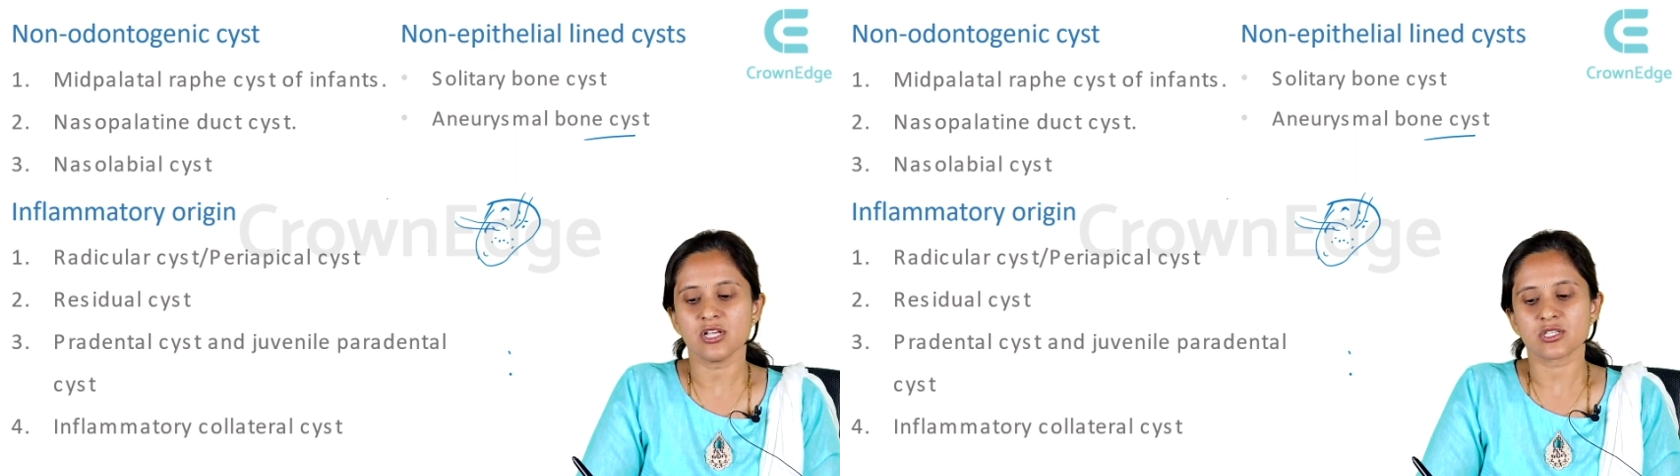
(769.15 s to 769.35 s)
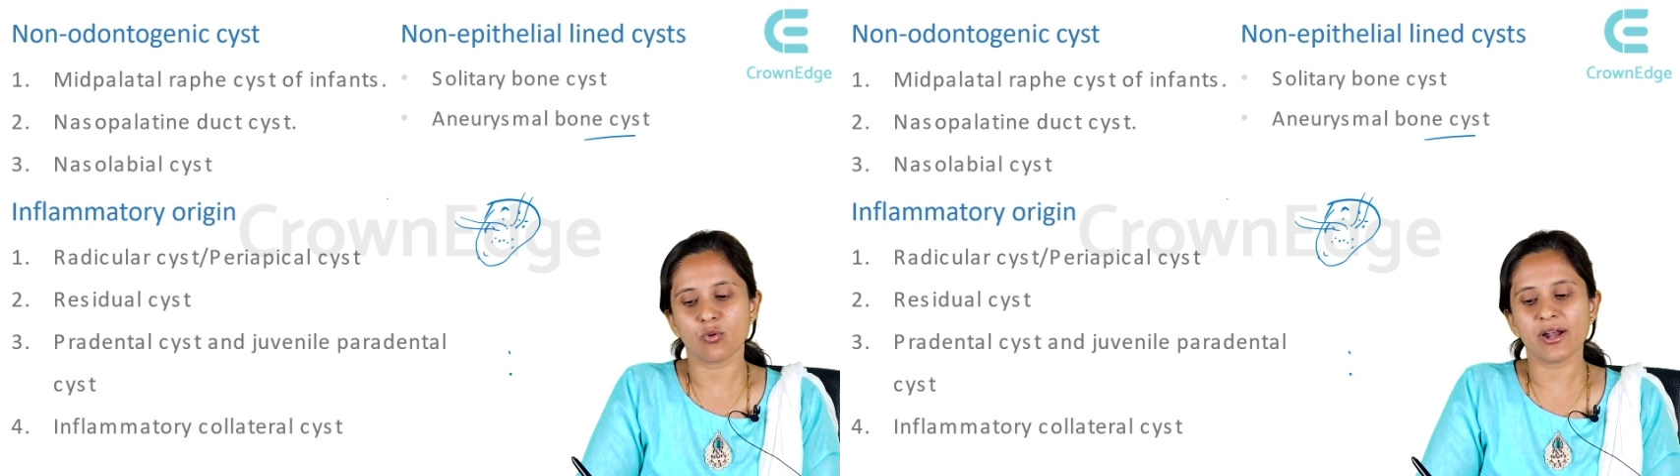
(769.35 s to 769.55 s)

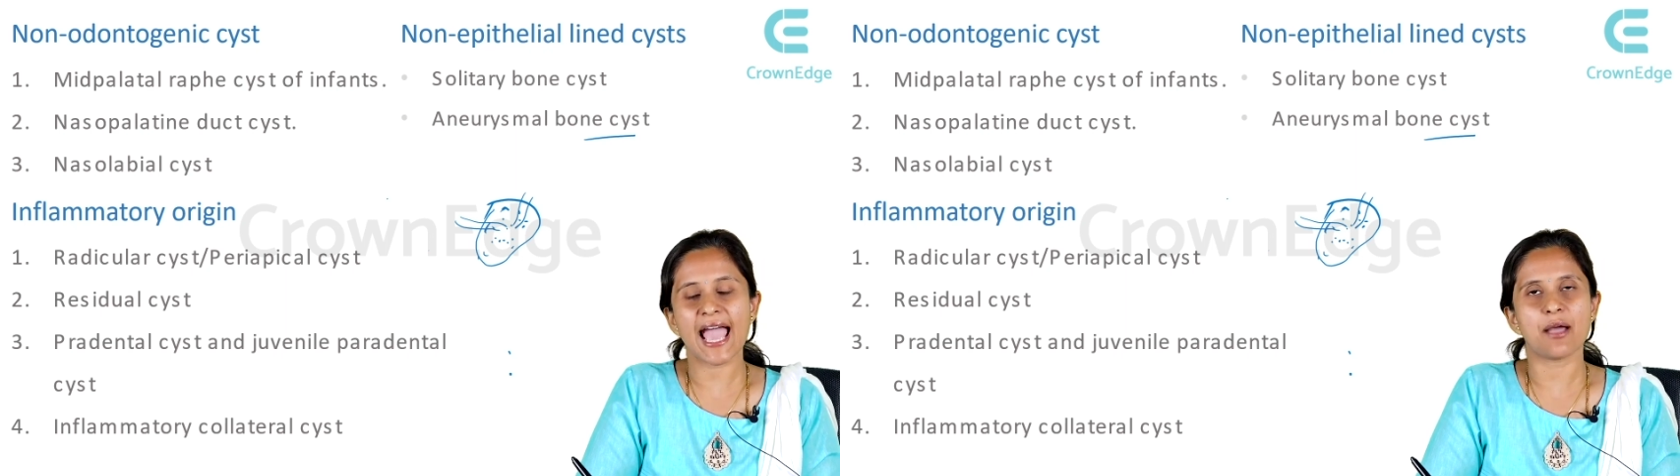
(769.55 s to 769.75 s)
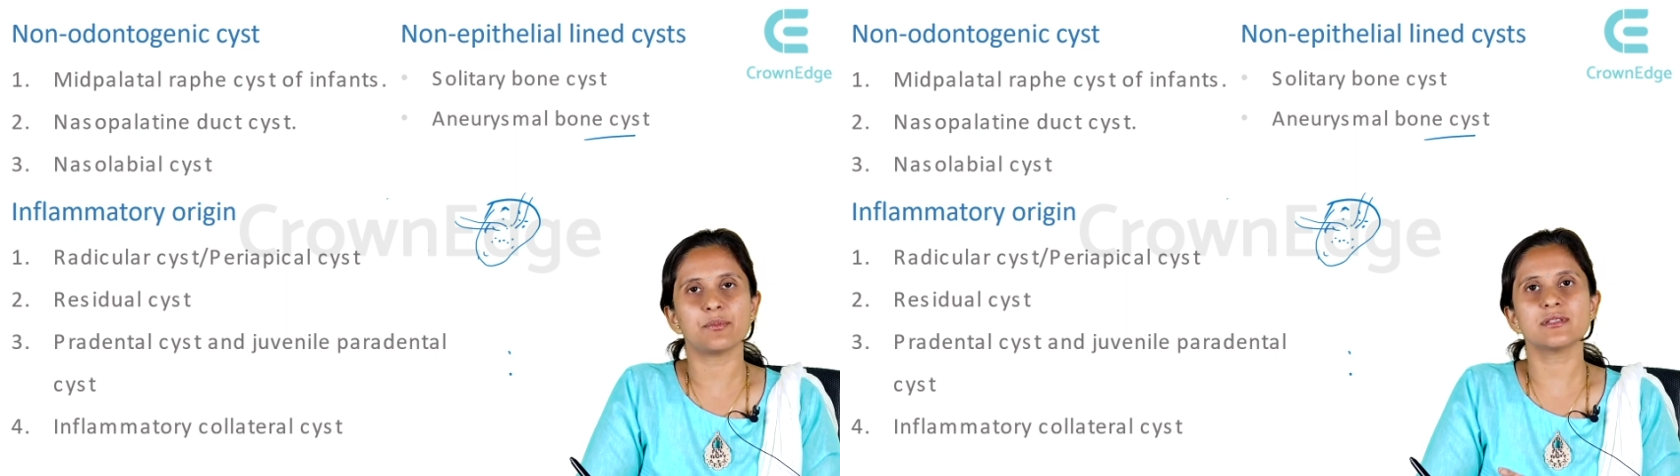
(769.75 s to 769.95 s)
So what
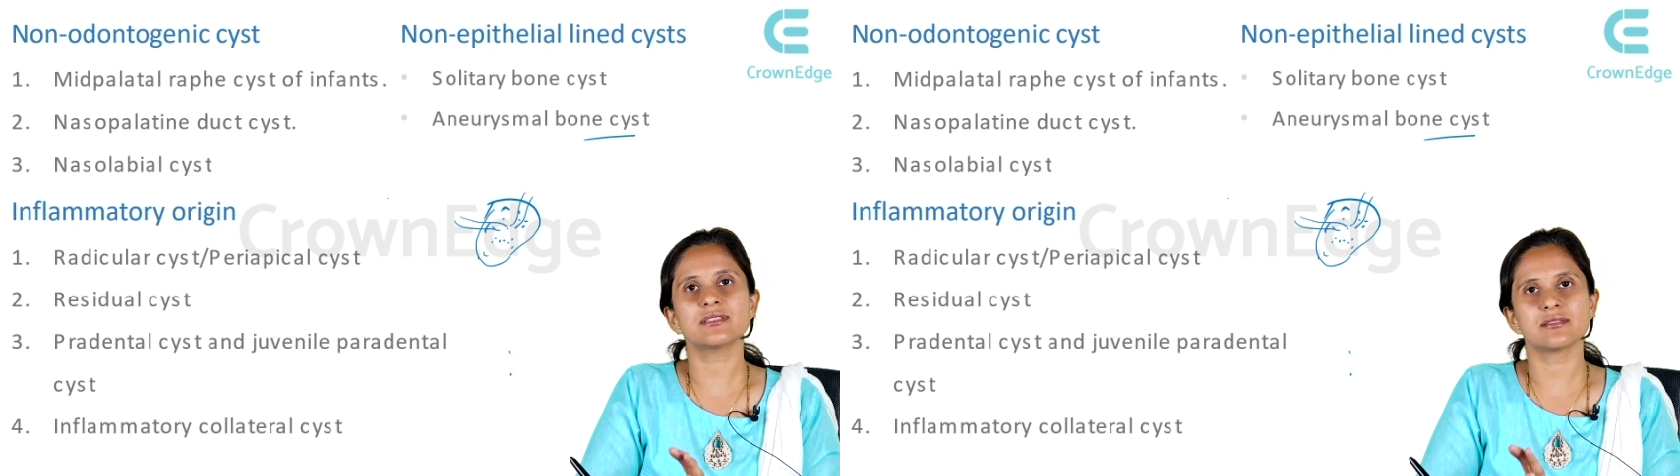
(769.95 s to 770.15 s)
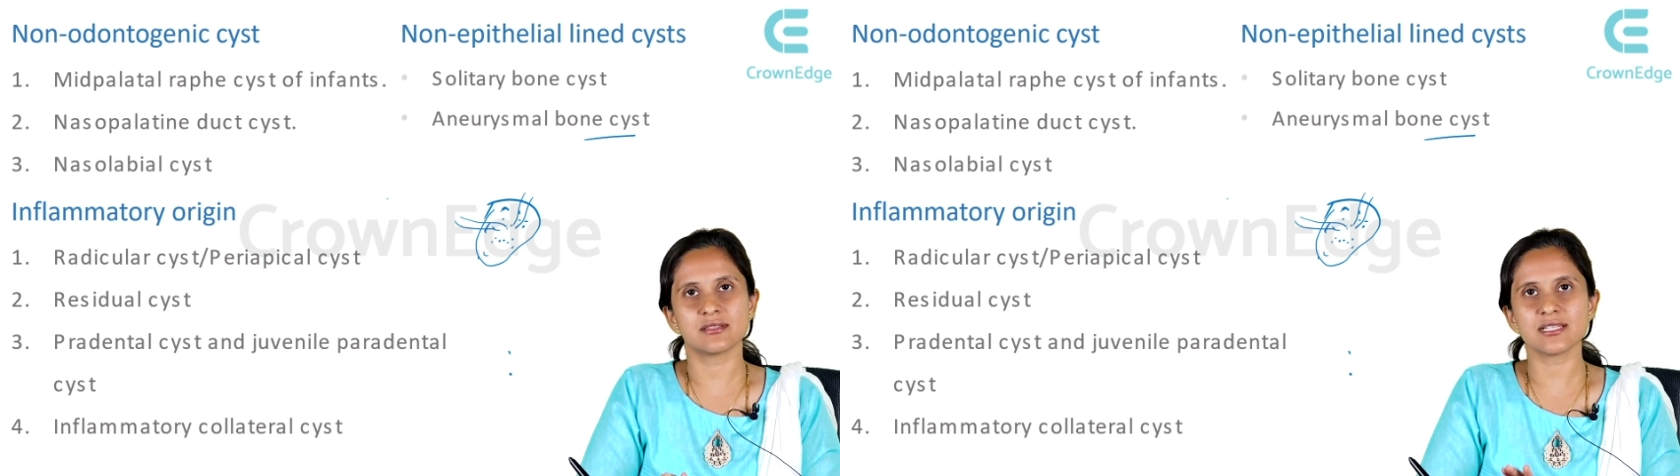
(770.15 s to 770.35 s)

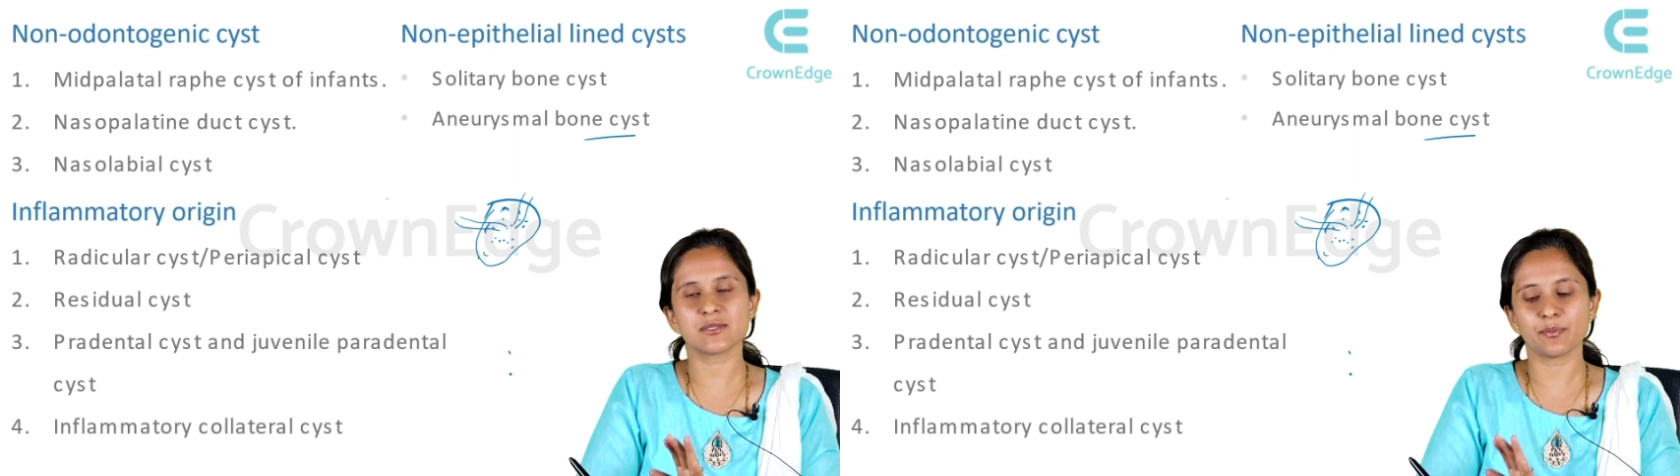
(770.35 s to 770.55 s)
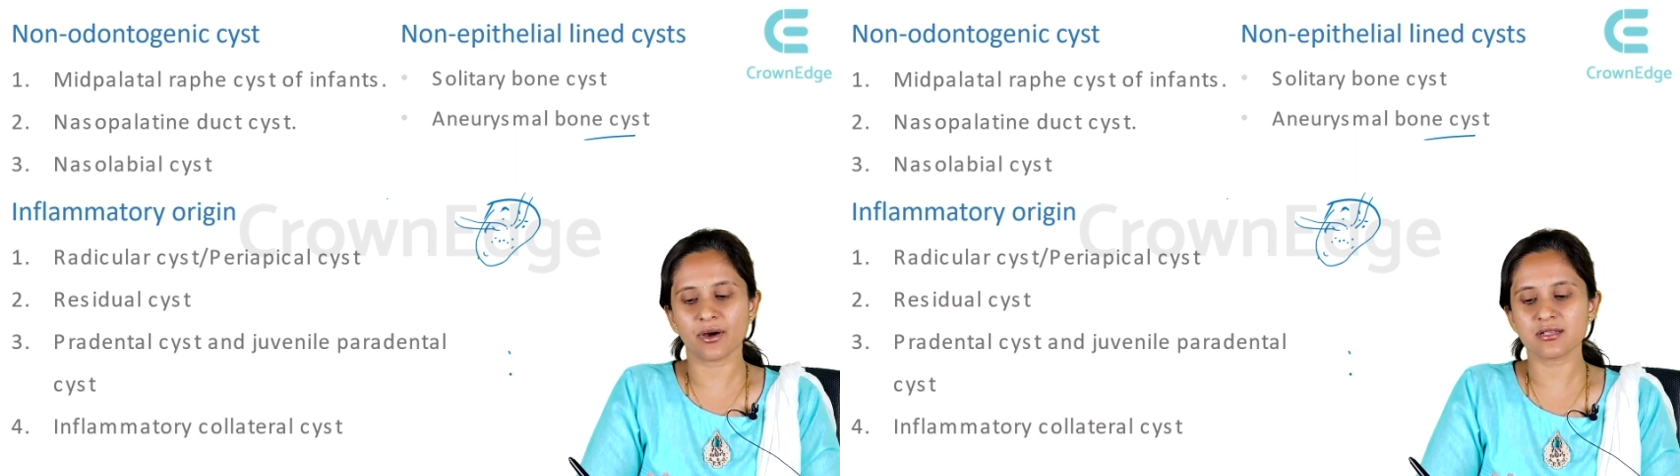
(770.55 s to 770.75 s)
happens,
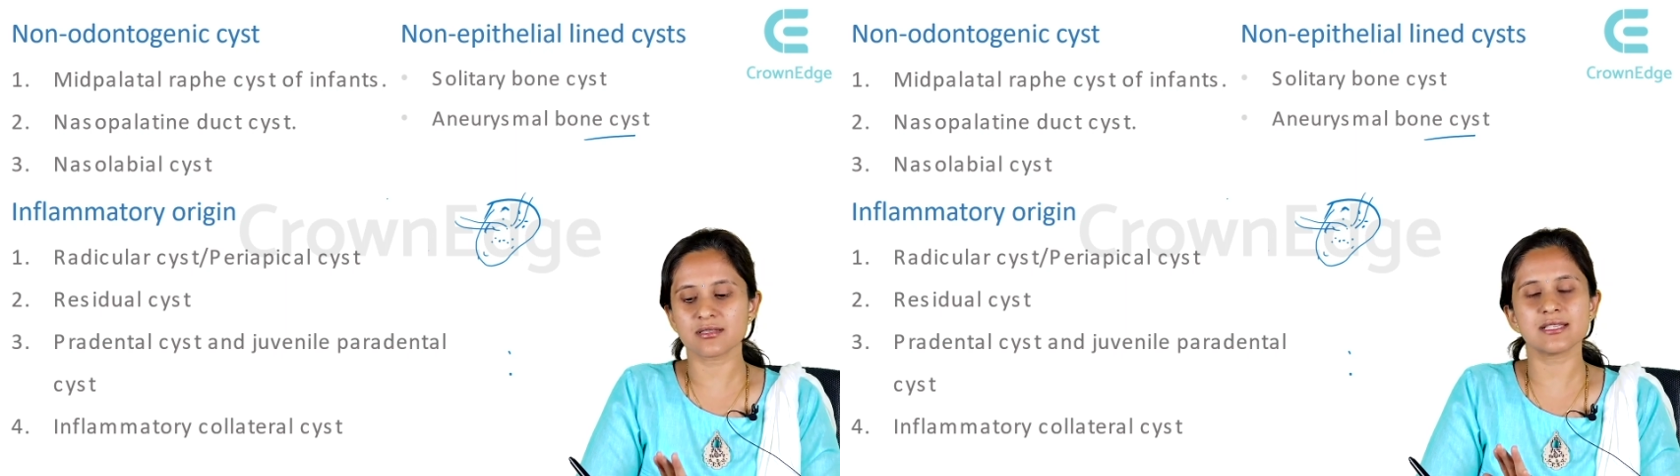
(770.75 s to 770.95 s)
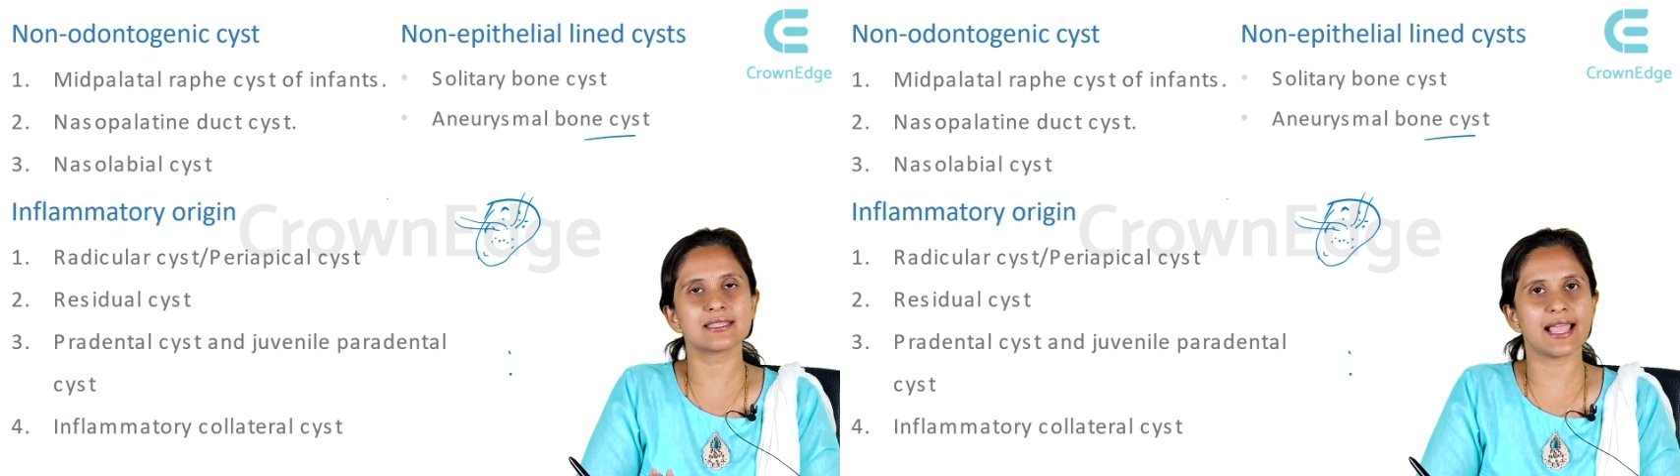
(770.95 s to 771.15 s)
this
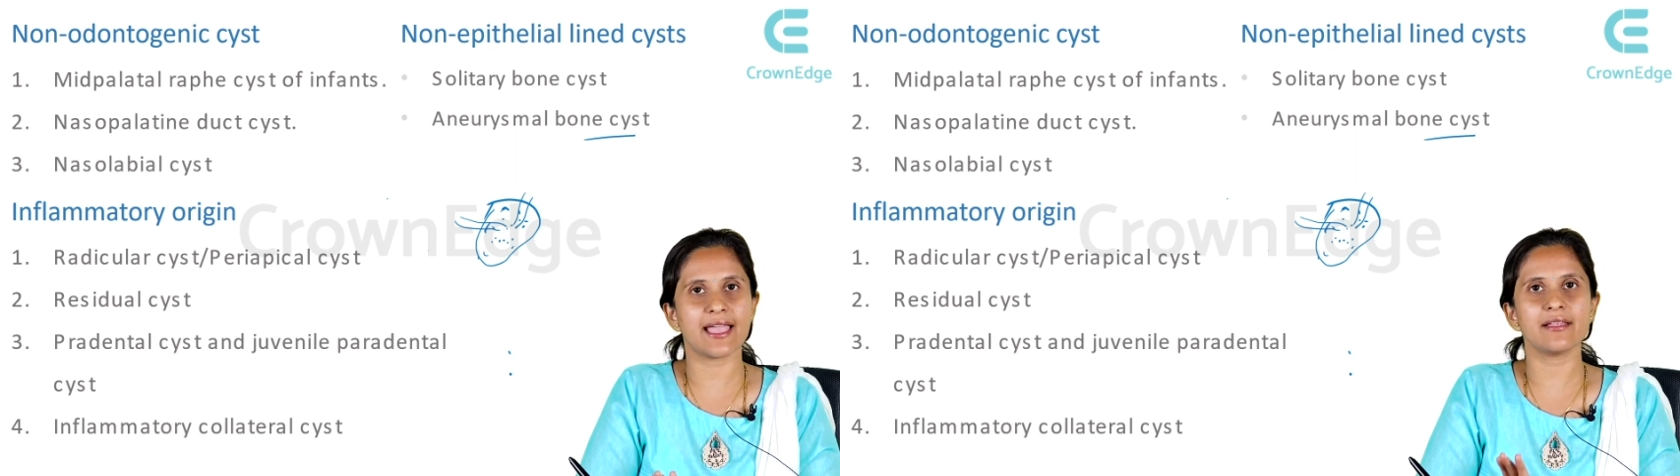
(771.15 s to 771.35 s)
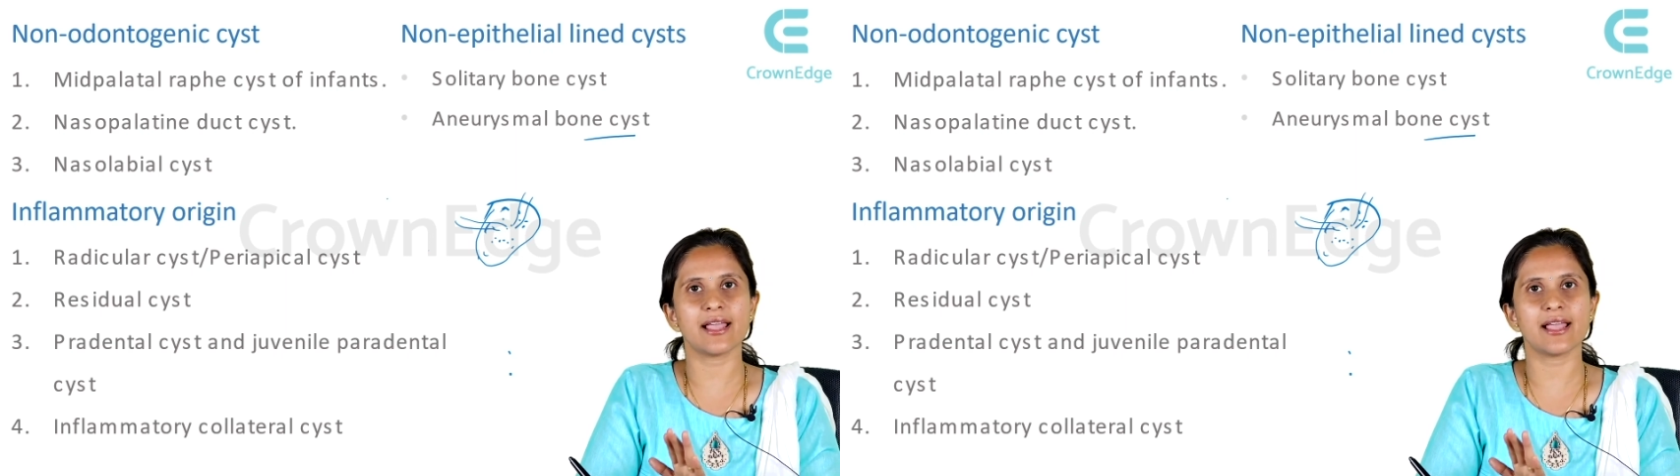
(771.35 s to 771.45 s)
persists there